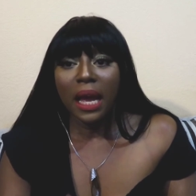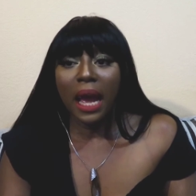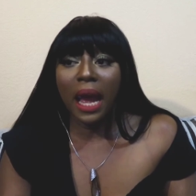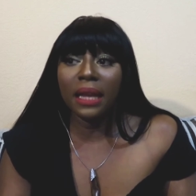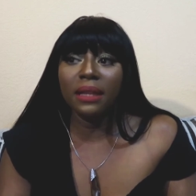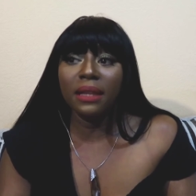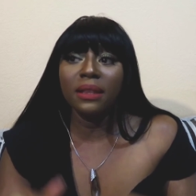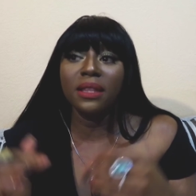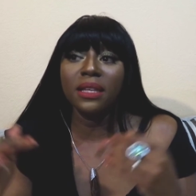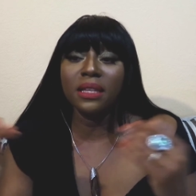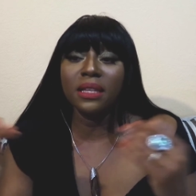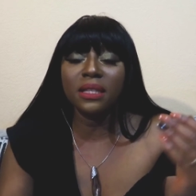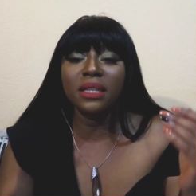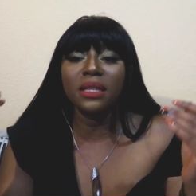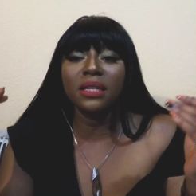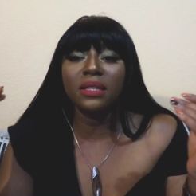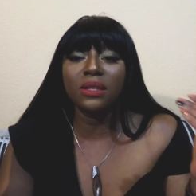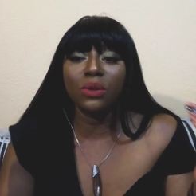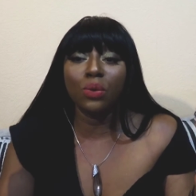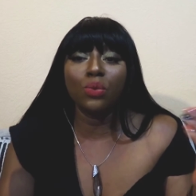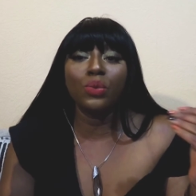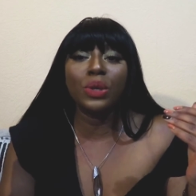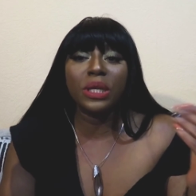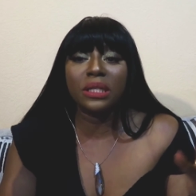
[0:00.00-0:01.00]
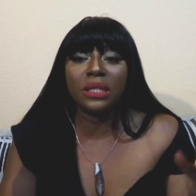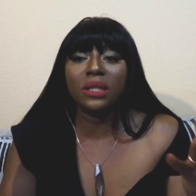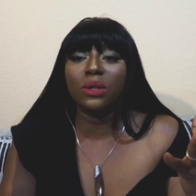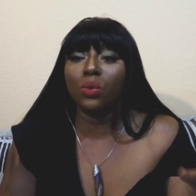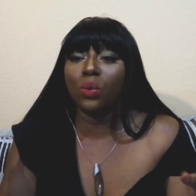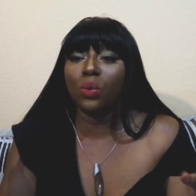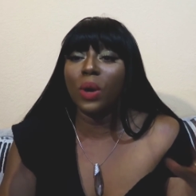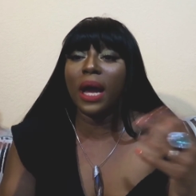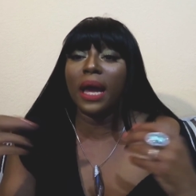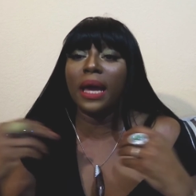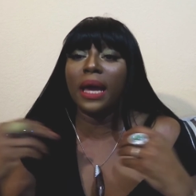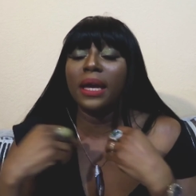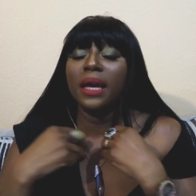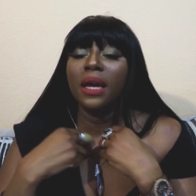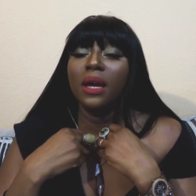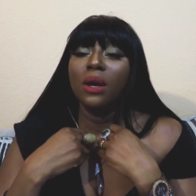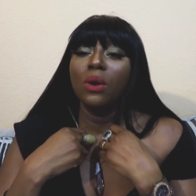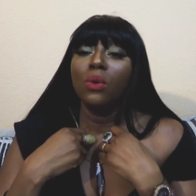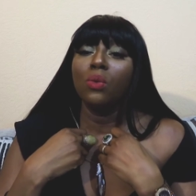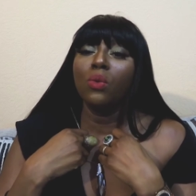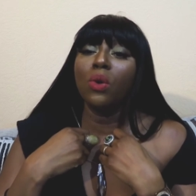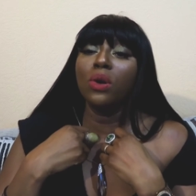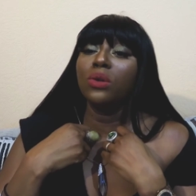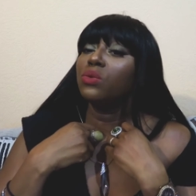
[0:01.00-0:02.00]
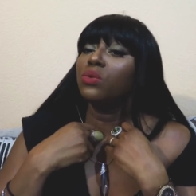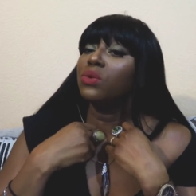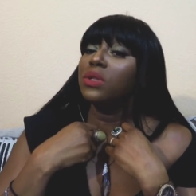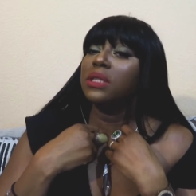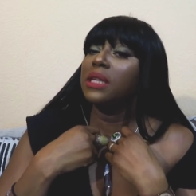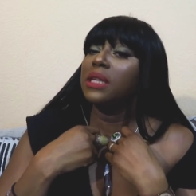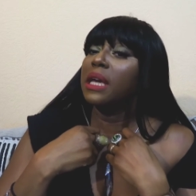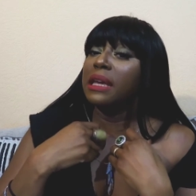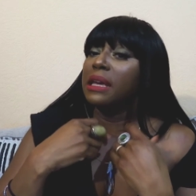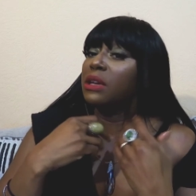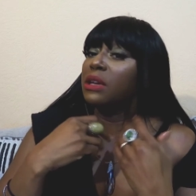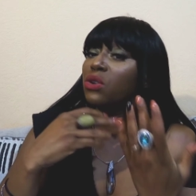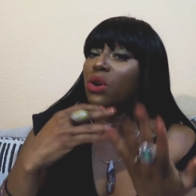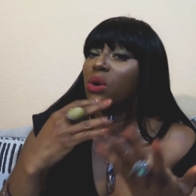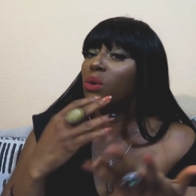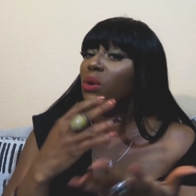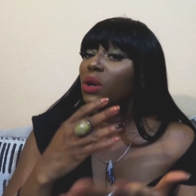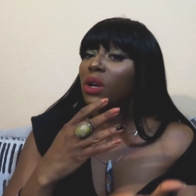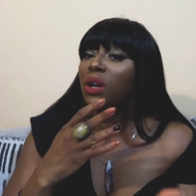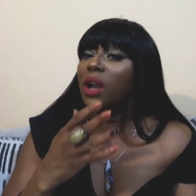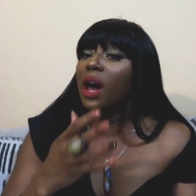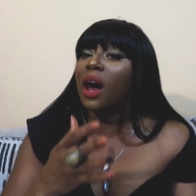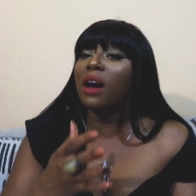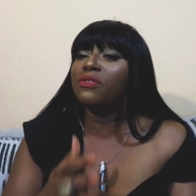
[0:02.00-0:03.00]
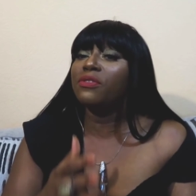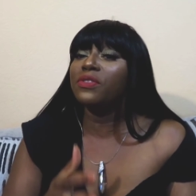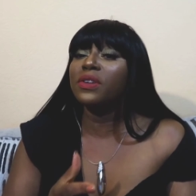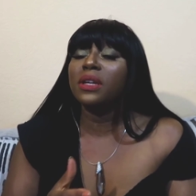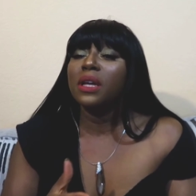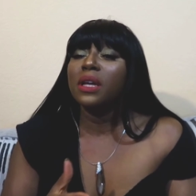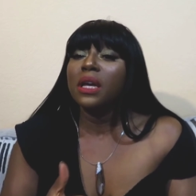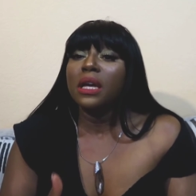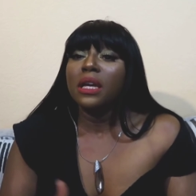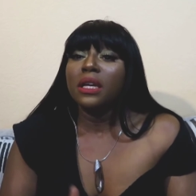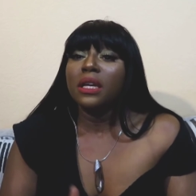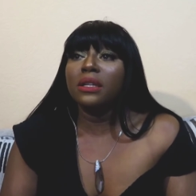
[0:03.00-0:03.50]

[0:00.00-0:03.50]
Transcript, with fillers: And this is the reason why one would say, you know, love,